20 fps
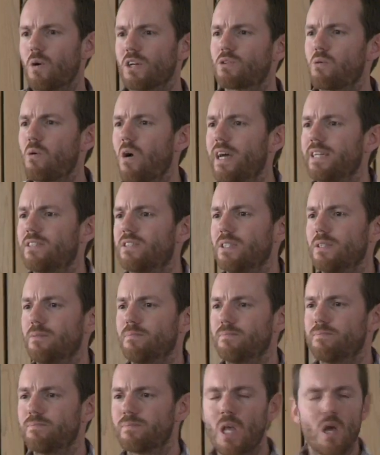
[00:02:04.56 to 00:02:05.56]
what do I do?
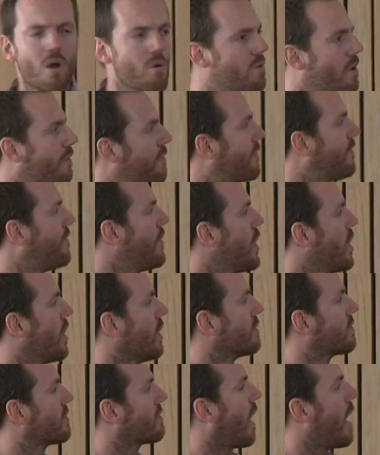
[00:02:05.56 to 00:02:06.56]
Well,
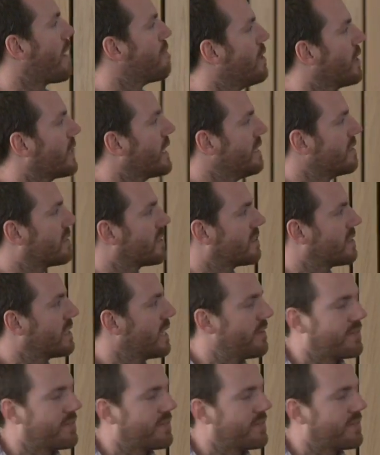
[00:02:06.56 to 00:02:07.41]
first, I'm looking to see